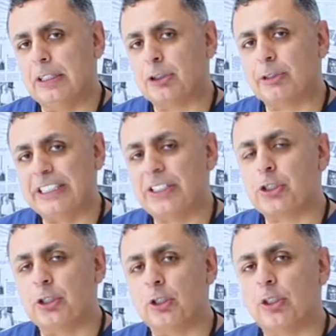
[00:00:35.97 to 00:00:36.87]

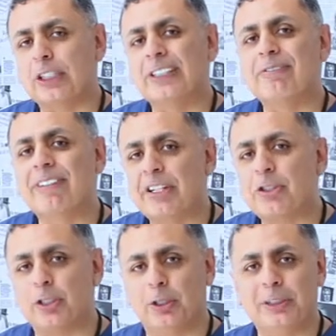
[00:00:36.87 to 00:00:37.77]
traditional
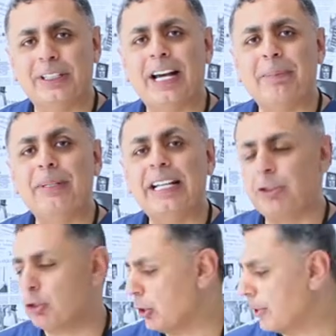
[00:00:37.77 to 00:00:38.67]
conventional type
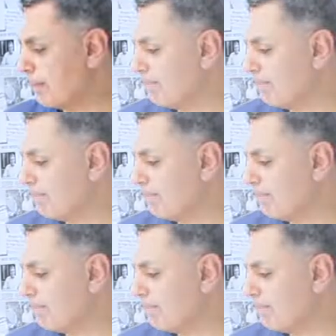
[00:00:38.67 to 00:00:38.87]
denture.